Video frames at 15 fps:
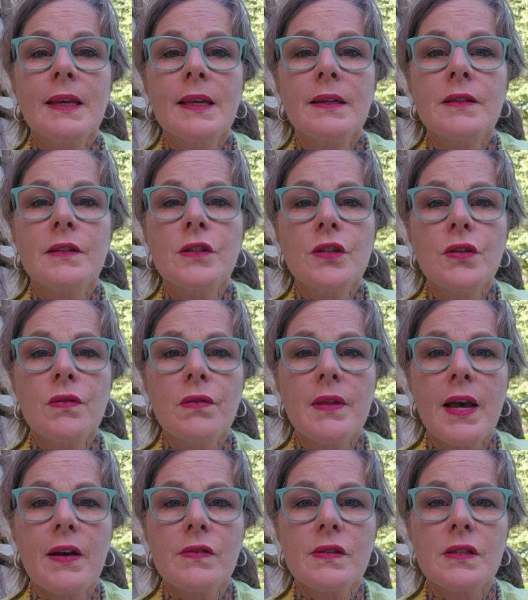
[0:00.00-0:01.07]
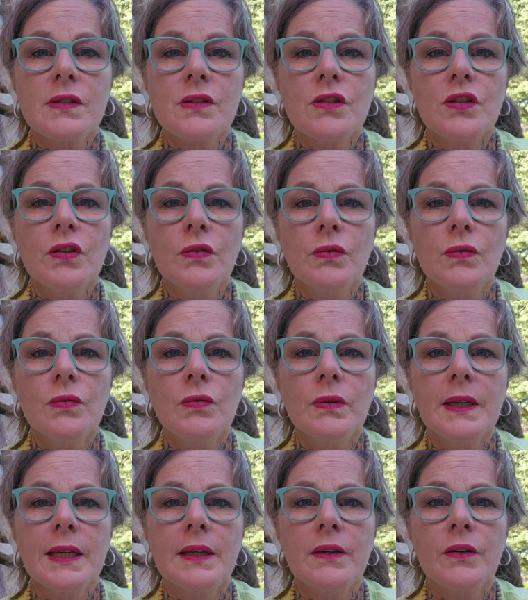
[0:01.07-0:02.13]
in 2002
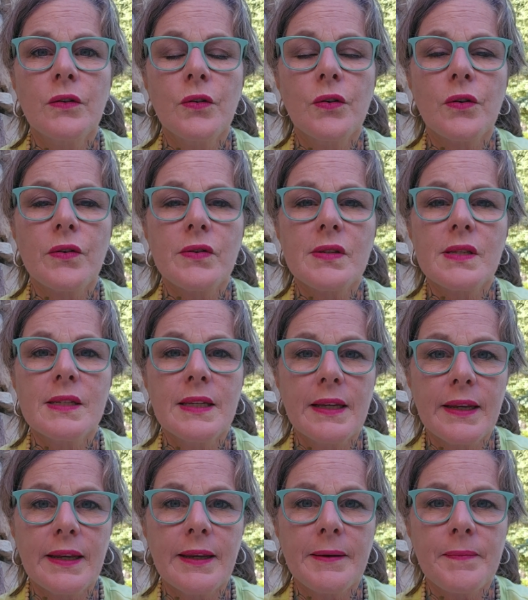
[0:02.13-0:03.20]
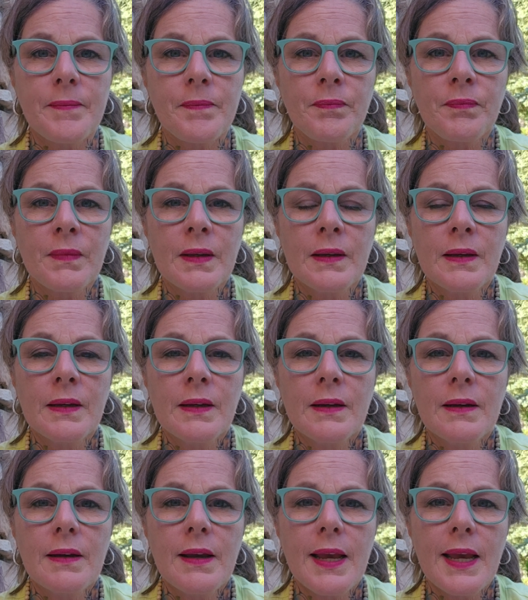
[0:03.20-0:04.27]
in New York City.
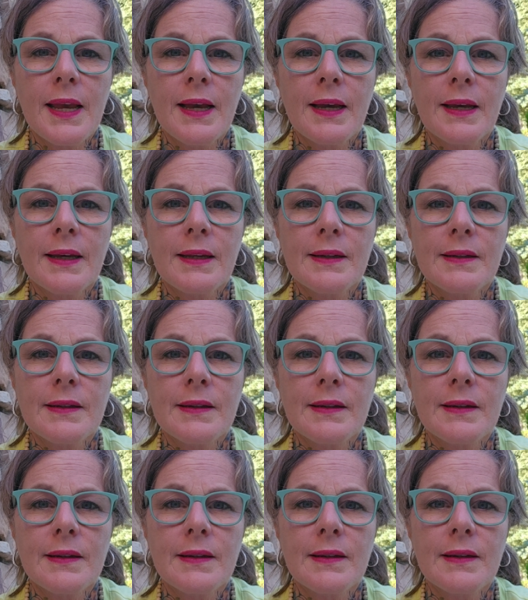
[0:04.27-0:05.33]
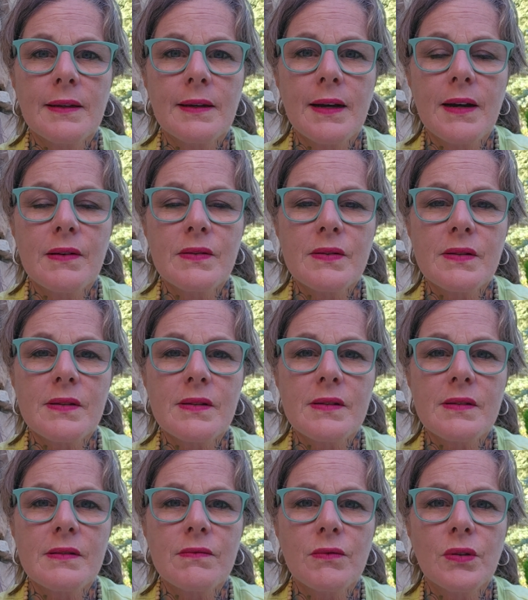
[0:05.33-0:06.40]
And I
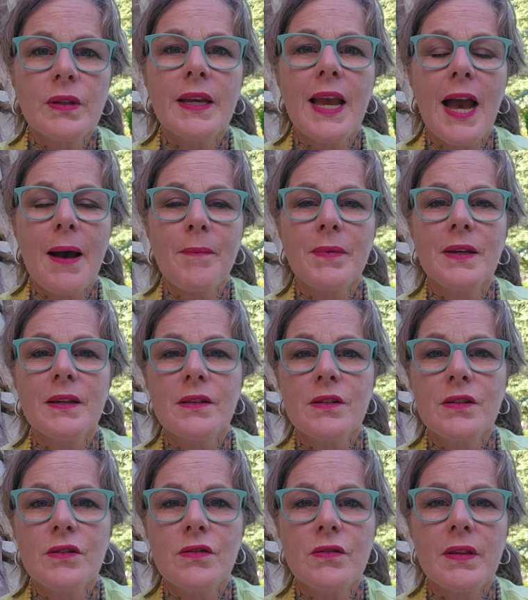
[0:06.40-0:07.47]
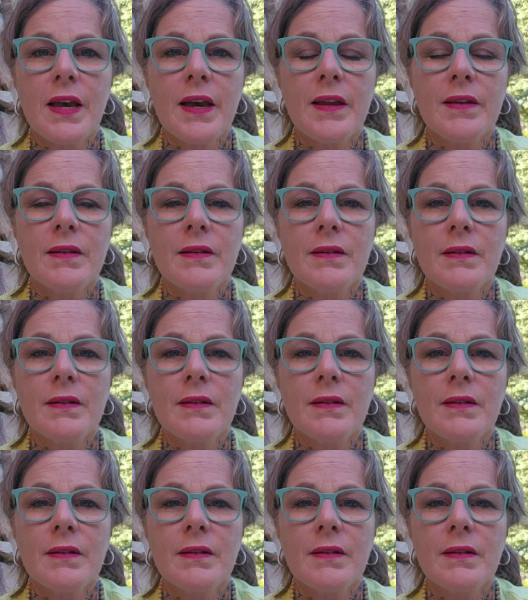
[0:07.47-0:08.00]
was really happy to do that